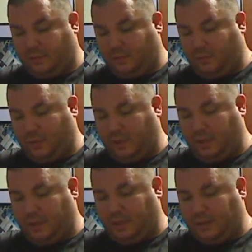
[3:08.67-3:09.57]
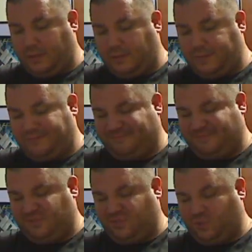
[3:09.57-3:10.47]
really,
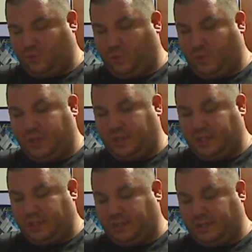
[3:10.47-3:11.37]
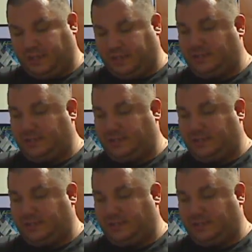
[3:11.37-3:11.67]
really clean.